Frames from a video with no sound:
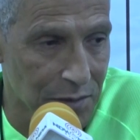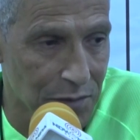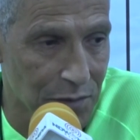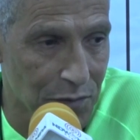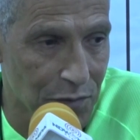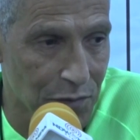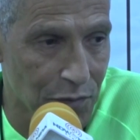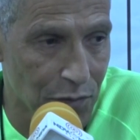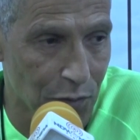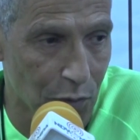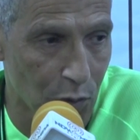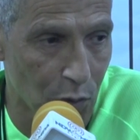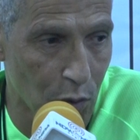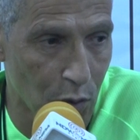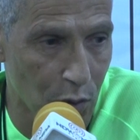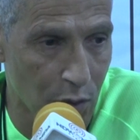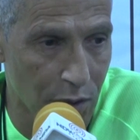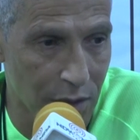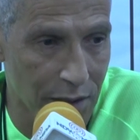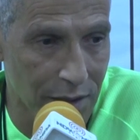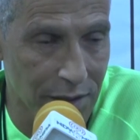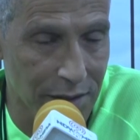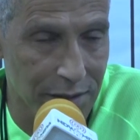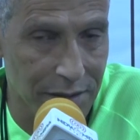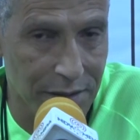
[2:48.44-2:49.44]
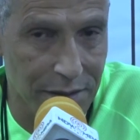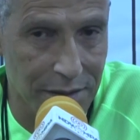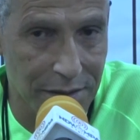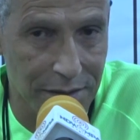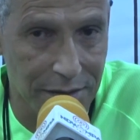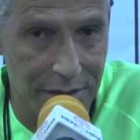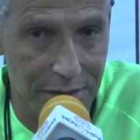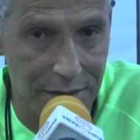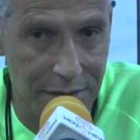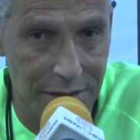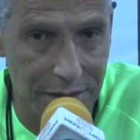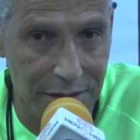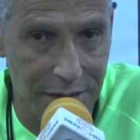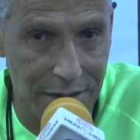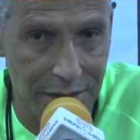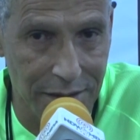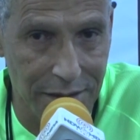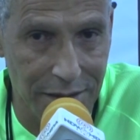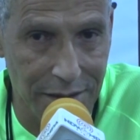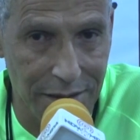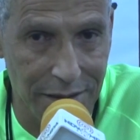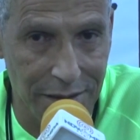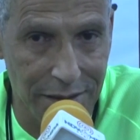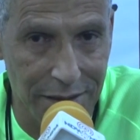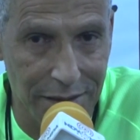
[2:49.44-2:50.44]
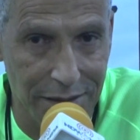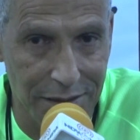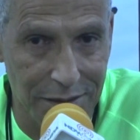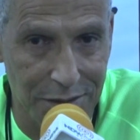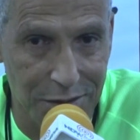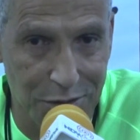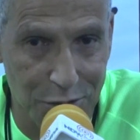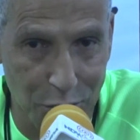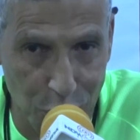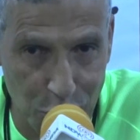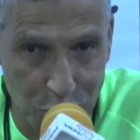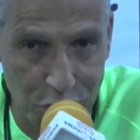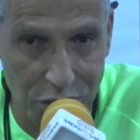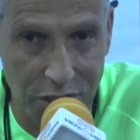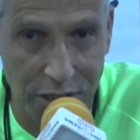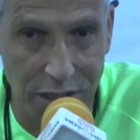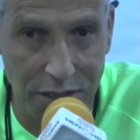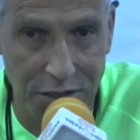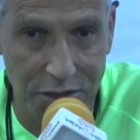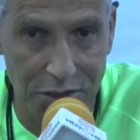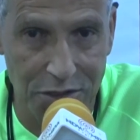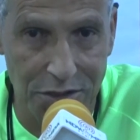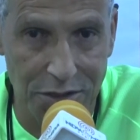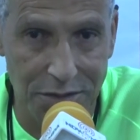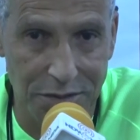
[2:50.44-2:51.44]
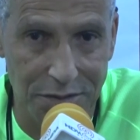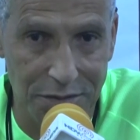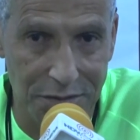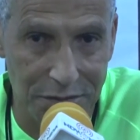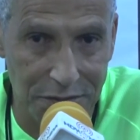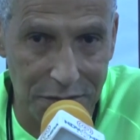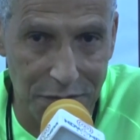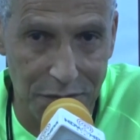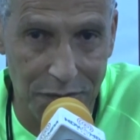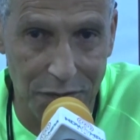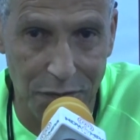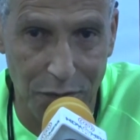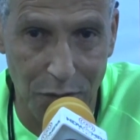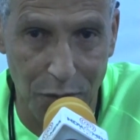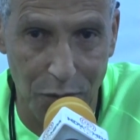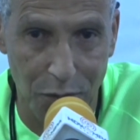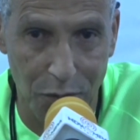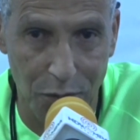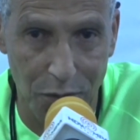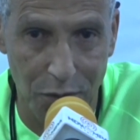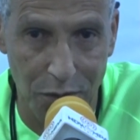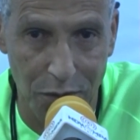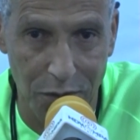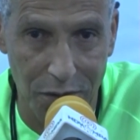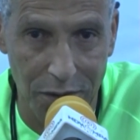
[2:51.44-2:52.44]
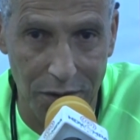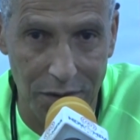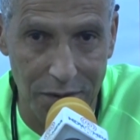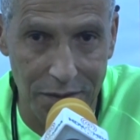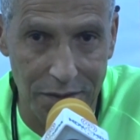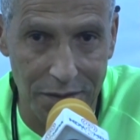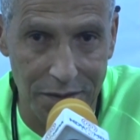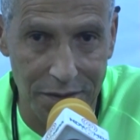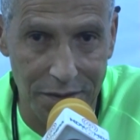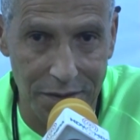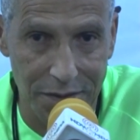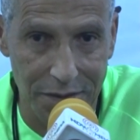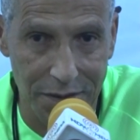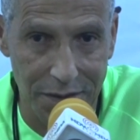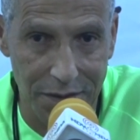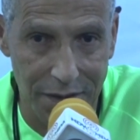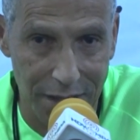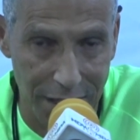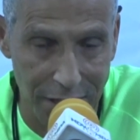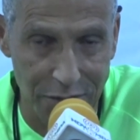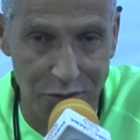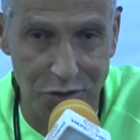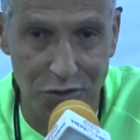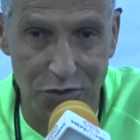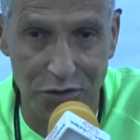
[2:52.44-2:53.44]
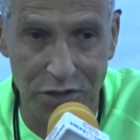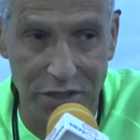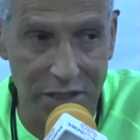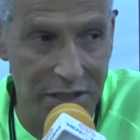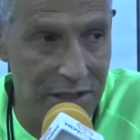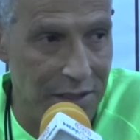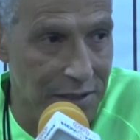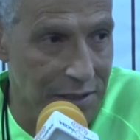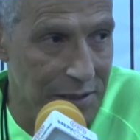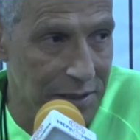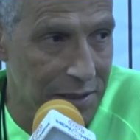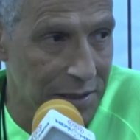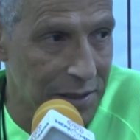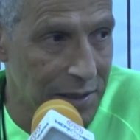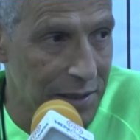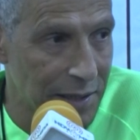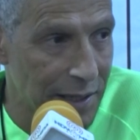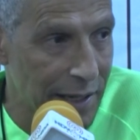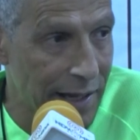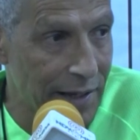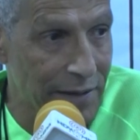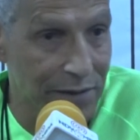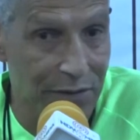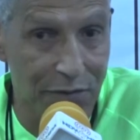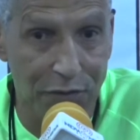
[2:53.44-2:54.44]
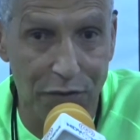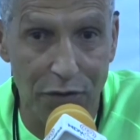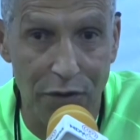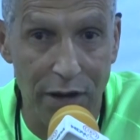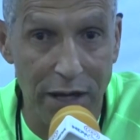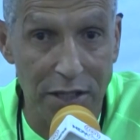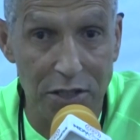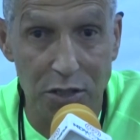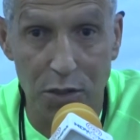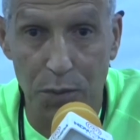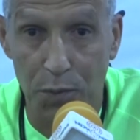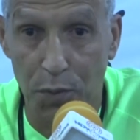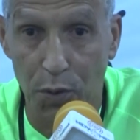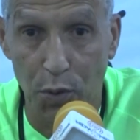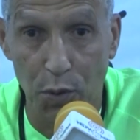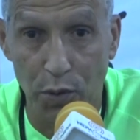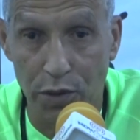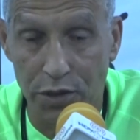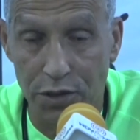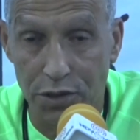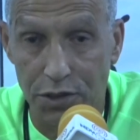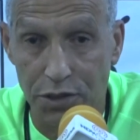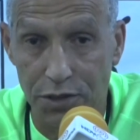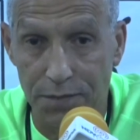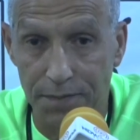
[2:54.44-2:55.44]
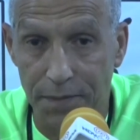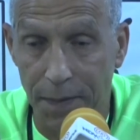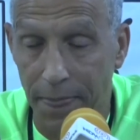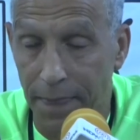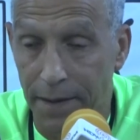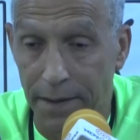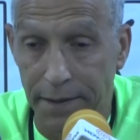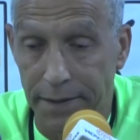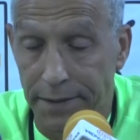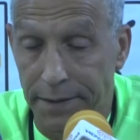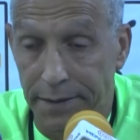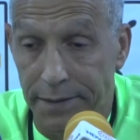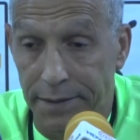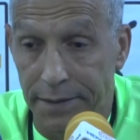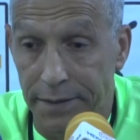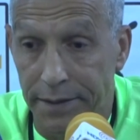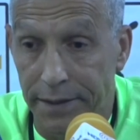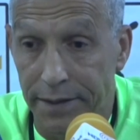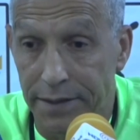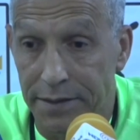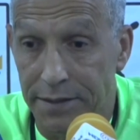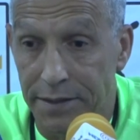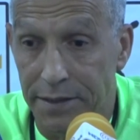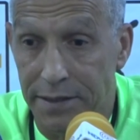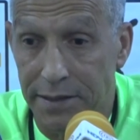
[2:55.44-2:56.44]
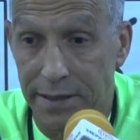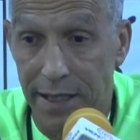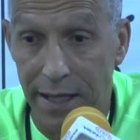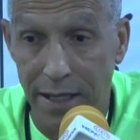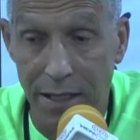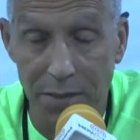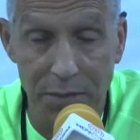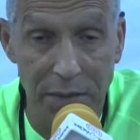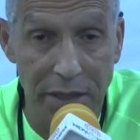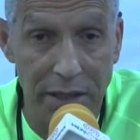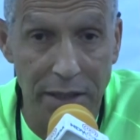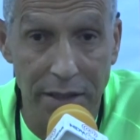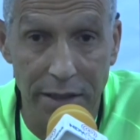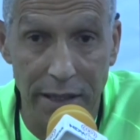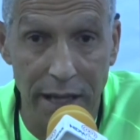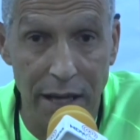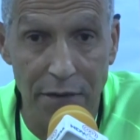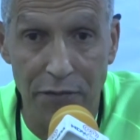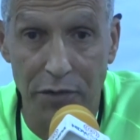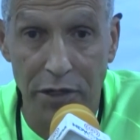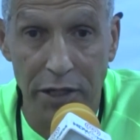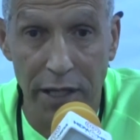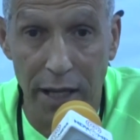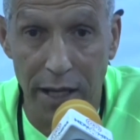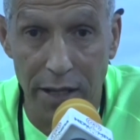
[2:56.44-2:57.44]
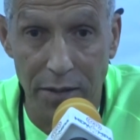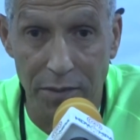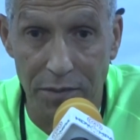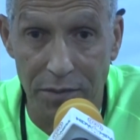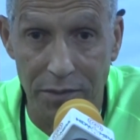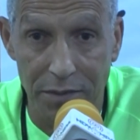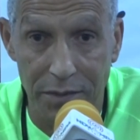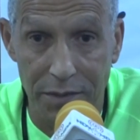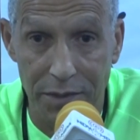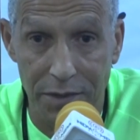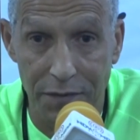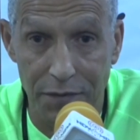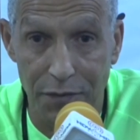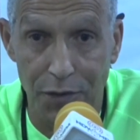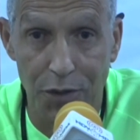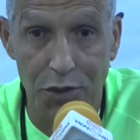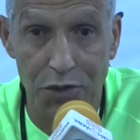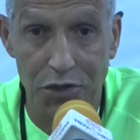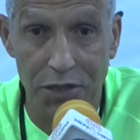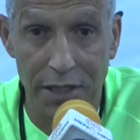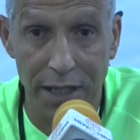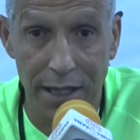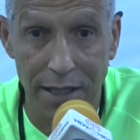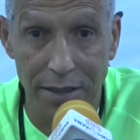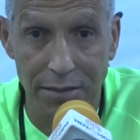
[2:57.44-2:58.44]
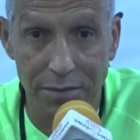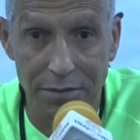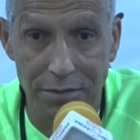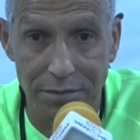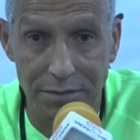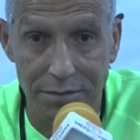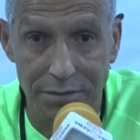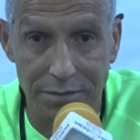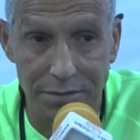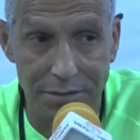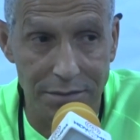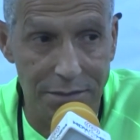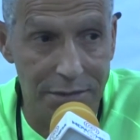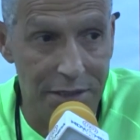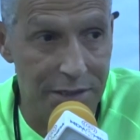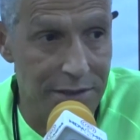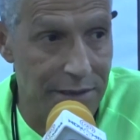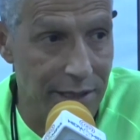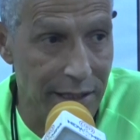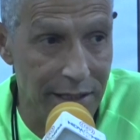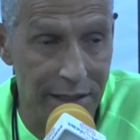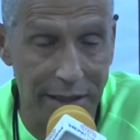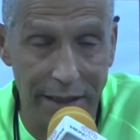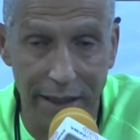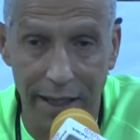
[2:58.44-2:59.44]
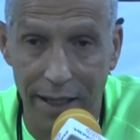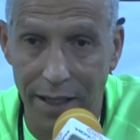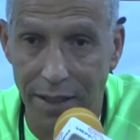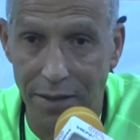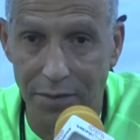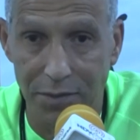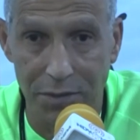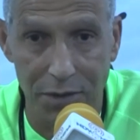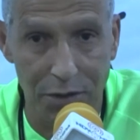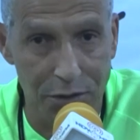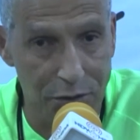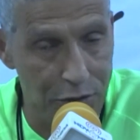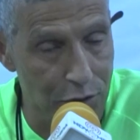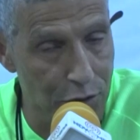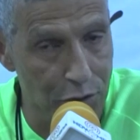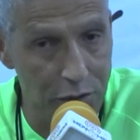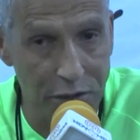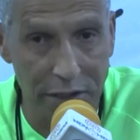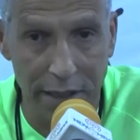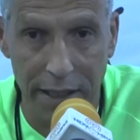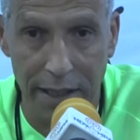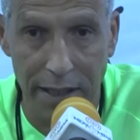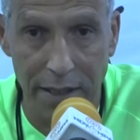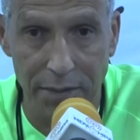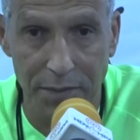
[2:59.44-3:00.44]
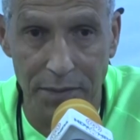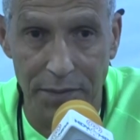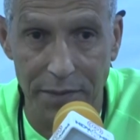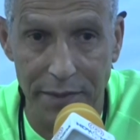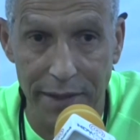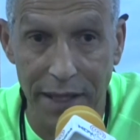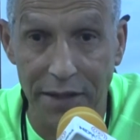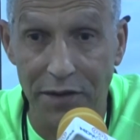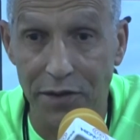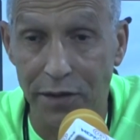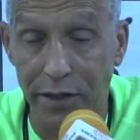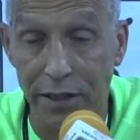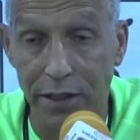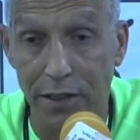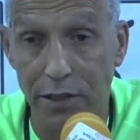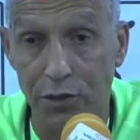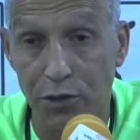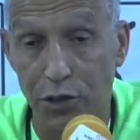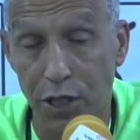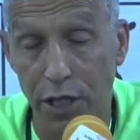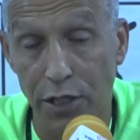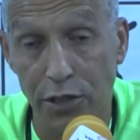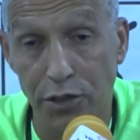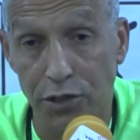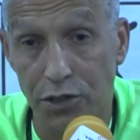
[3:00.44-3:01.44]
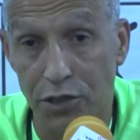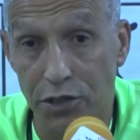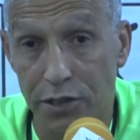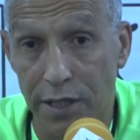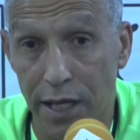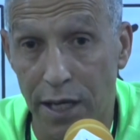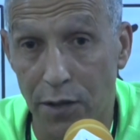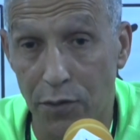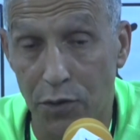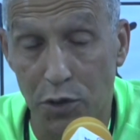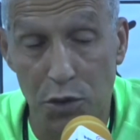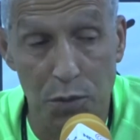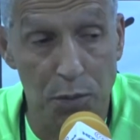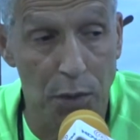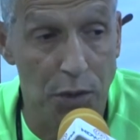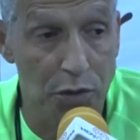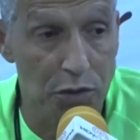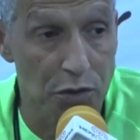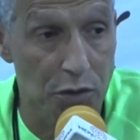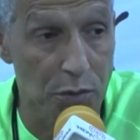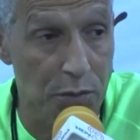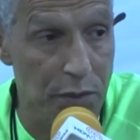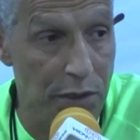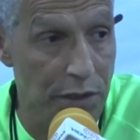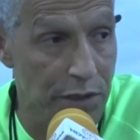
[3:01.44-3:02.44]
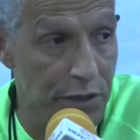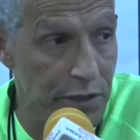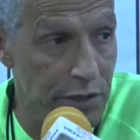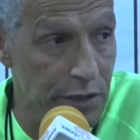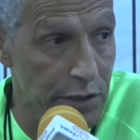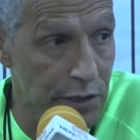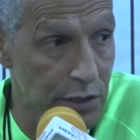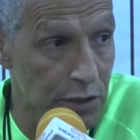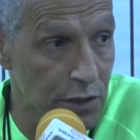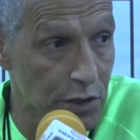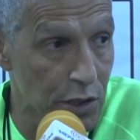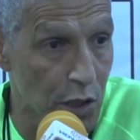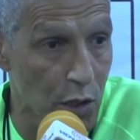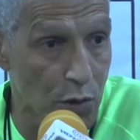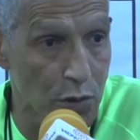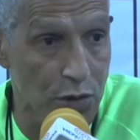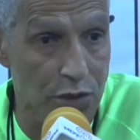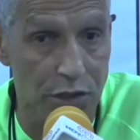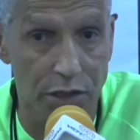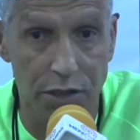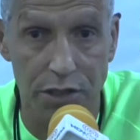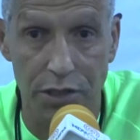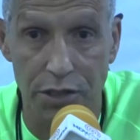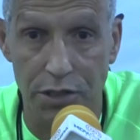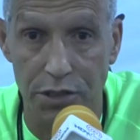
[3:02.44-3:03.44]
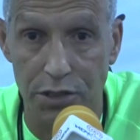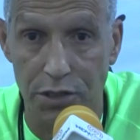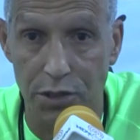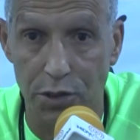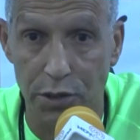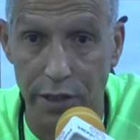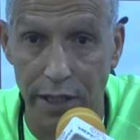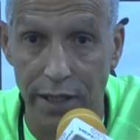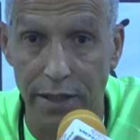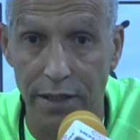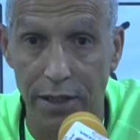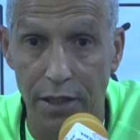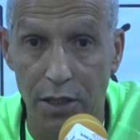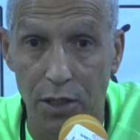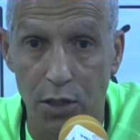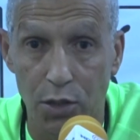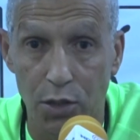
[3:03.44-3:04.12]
for the association, for the country, and for our supporters. It's the same in every game. The first game, the second game, the third game, nothing changes. Our responsibility as coaches is to get